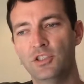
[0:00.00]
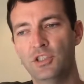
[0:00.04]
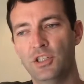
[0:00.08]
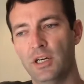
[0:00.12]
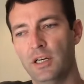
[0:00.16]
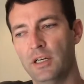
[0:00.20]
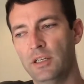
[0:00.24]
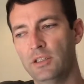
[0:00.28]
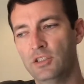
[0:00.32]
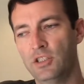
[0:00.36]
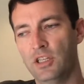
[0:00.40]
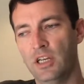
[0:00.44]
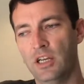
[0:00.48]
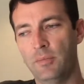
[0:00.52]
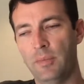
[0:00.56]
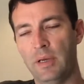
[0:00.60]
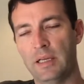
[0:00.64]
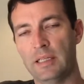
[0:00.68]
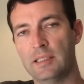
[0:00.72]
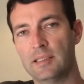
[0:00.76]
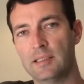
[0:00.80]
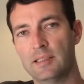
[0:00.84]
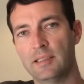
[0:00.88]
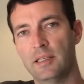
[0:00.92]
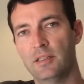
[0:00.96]
judge, and make
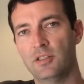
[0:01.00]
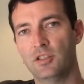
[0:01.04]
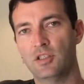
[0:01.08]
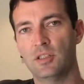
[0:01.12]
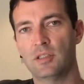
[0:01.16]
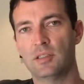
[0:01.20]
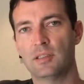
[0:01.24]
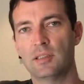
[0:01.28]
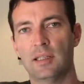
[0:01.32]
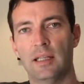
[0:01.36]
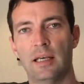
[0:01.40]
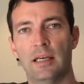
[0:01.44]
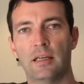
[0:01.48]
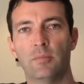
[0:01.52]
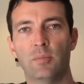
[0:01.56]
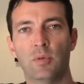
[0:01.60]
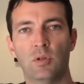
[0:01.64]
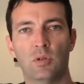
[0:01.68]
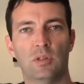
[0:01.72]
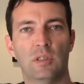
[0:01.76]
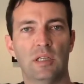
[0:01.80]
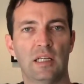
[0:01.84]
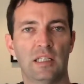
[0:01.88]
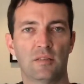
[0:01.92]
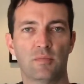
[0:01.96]
decisions like
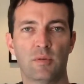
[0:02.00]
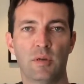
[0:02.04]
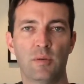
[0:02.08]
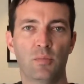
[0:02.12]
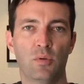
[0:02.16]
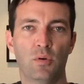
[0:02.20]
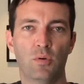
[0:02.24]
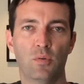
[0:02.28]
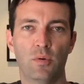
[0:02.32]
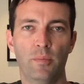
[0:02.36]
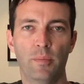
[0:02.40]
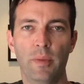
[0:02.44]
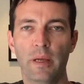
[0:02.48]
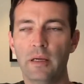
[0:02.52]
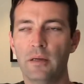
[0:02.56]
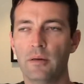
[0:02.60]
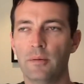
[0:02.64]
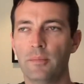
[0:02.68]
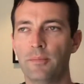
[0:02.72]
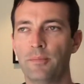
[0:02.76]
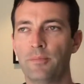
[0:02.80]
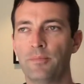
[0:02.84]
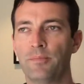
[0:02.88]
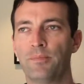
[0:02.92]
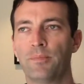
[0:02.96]
middle class people would make them.
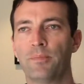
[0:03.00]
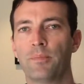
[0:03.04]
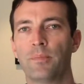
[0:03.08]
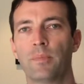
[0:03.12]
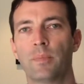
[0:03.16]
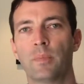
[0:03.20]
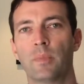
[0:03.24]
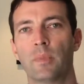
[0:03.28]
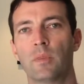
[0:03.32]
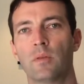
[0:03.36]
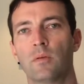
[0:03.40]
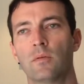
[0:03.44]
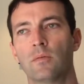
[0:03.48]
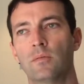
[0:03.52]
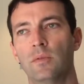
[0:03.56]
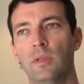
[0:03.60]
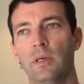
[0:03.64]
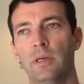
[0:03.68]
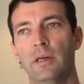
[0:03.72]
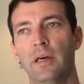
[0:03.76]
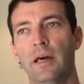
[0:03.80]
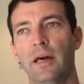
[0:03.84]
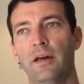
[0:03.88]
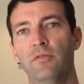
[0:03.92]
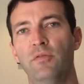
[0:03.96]

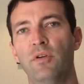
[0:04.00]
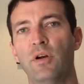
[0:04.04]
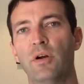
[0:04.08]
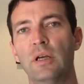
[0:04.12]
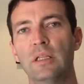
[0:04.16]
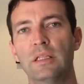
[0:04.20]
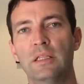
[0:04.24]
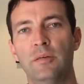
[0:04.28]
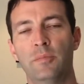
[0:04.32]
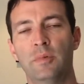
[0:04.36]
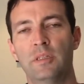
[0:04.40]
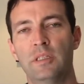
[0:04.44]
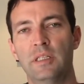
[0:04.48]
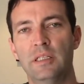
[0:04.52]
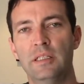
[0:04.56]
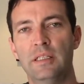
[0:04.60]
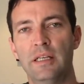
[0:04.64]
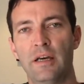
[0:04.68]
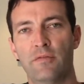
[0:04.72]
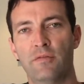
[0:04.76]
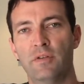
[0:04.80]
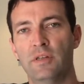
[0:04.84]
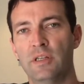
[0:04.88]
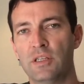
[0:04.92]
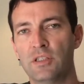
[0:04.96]
They had very limited
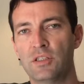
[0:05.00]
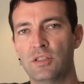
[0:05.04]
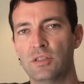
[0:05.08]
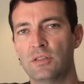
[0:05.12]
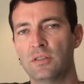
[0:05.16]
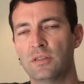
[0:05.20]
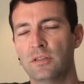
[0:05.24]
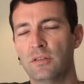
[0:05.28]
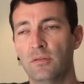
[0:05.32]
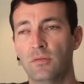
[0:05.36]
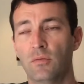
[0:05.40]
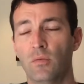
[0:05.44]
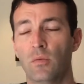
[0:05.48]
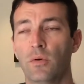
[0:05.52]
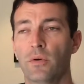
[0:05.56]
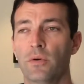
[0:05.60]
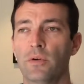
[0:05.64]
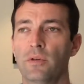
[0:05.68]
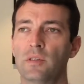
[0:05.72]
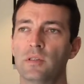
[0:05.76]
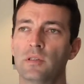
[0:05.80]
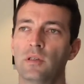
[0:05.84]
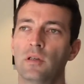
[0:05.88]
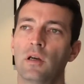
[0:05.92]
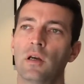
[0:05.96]
definitions of
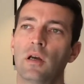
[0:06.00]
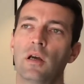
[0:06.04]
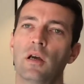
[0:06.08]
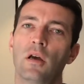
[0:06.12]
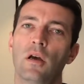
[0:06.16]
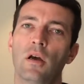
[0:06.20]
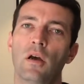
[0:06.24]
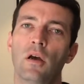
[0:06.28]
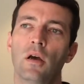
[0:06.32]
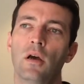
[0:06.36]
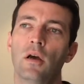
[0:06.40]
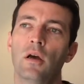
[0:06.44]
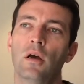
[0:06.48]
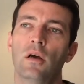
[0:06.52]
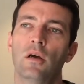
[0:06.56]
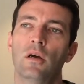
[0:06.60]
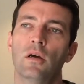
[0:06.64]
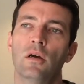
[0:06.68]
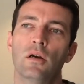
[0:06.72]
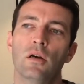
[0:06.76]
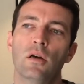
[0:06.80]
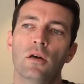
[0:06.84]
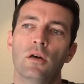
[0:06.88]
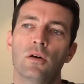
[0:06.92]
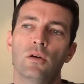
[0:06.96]
words.
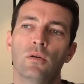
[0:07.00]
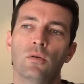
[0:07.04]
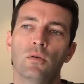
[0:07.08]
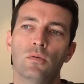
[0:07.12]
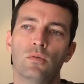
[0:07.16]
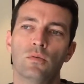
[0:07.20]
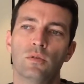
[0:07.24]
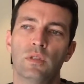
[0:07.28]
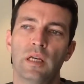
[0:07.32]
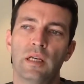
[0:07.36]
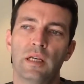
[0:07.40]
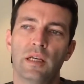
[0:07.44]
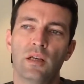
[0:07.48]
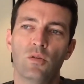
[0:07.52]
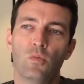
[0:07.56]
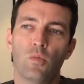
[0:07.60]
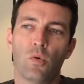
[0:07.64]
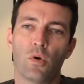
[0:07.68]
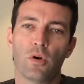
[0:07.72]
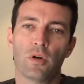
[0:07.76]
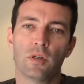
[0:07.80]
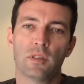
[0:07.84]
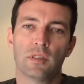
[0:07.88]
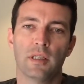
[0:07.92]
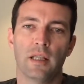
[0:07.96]
Taking
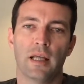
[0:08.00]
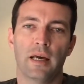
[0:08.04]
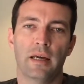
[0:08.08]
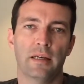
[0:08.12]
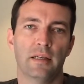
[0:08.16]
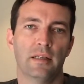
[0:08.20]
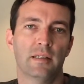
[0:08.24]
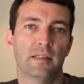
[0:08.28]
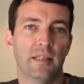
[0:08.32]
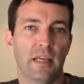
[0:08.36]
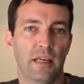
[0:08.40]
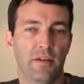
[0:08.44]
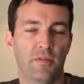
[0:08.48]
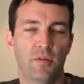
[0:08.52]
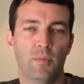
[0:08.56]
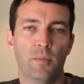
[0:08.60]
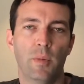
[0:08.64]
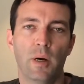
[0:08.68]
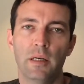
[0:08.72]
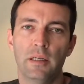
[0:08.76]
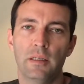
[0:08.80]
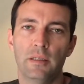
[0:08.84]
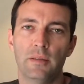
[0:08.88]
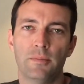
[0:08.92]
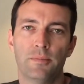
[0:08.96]
words like saving
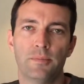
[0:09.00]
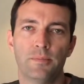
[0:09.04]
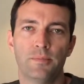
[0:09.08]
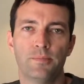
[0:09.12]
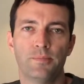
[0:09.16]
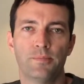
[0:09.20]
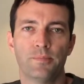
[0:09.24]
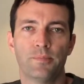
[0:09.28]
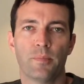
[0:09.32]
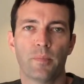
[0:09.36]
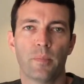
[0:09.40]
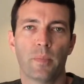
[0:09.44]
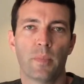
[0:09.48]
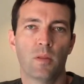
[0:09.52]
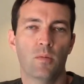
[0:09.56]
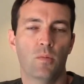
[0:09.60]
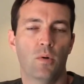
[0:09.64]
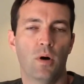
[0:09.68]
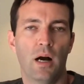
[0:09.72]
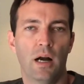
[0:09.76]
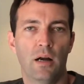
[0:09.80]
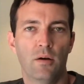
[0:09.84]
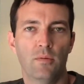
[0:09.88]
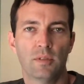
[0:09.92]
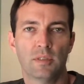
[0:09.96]
money. Well,
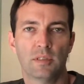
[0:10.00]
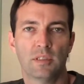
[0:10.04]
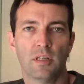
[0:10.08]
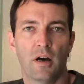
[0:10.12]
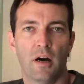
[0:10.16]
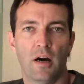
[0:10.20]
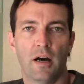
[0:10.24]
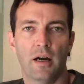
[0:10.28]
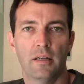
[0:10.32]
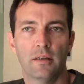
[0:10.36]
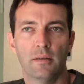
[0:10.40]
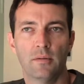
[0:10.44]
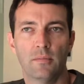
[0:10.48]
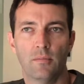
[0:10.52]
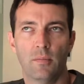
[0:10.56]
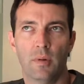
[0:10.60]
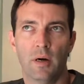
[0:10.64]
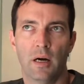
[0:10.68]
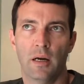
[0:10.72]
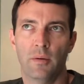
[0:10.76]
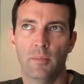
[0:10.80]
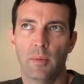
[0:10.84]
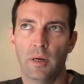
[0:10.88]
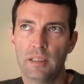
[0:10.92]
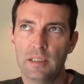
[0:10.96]
I was taught
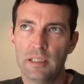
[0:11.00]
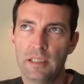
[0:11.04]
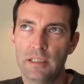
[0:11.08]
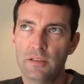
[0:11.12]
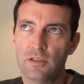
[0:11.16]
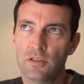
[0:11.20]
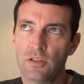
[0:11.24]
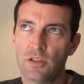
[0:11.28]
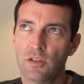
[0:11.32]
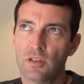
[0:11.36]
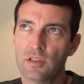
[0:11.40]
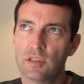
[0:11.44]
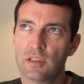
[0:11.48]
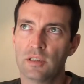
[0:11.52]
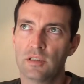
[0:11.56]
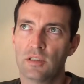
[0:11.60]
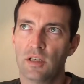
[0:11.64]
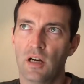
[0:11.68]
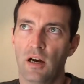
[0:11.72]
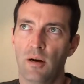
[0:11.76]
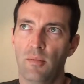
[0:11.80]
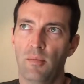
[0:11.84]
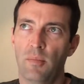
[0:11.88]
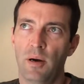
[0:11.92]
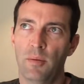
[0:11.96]
by my teachers and
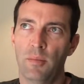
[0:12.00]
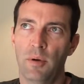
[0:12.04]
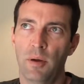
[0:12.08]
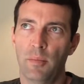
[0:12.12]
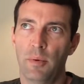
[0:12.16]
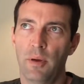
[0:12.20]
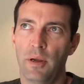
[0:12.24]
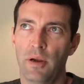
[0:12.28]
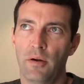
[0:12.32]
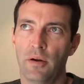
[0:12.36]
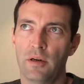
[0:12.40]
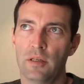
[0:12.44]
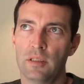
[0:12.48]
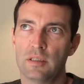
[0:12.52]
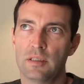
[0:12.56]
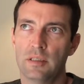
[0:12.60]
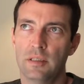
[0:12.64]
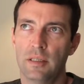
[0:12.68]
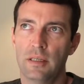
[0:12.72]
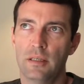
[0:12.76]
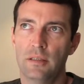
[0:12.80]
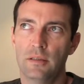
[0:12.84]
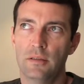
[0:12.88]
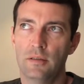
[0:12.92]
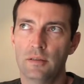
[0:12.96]
taught by my parents
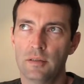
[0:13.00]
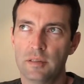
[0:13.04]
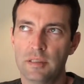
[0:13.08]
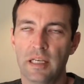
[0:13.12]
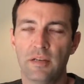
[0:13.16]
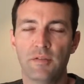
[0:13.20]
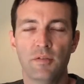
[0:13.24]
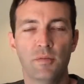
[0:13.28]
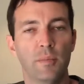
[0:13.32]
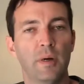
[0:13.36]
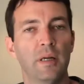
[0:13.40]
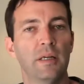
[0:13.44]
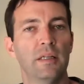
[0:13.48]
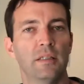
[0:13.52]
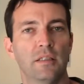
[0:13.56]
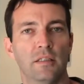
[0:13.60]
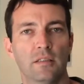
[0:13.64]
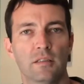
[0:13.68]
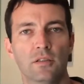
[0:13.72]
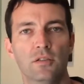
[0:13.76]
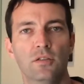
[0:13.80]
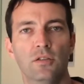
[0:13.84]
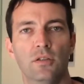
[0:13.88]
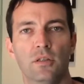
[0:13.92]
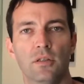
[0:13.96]
that saving money
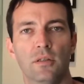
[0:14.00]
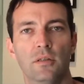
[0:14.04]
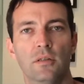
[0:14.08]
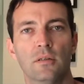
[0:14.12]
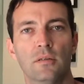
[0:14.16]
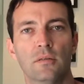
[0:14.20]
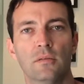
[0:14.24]
is good.